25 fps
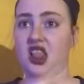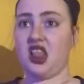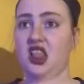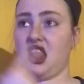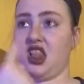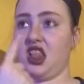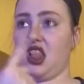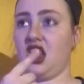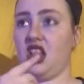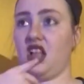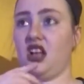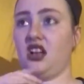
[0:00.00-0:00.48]

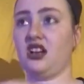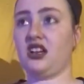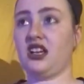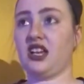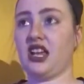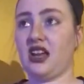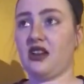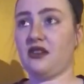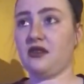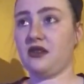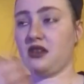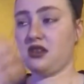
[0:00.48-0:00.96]
He
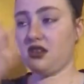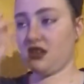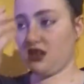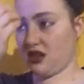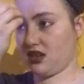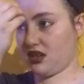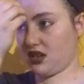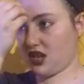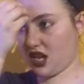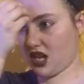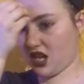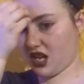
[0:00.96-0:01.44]
must be
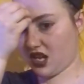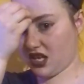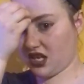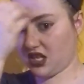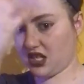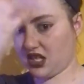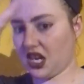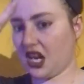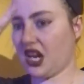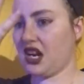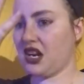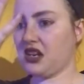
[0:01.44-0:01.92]
a good
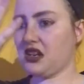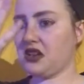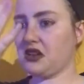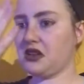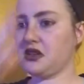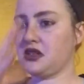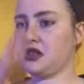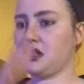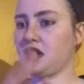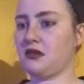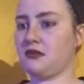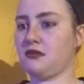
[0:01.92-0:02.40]
guy. He
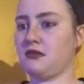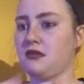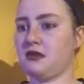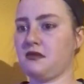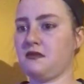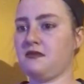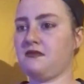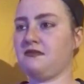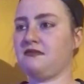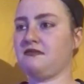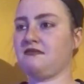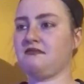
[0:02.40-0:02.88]
must
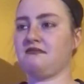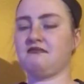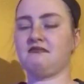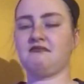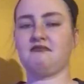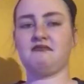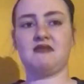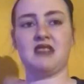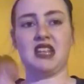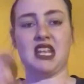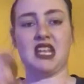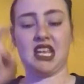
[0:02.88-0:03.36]
have
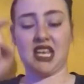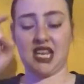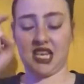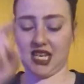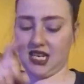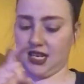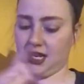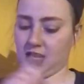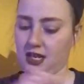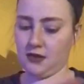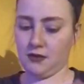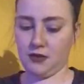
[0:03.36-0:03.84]
his act
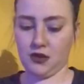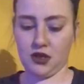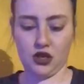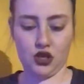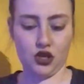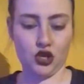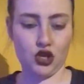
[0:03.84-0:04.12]
together.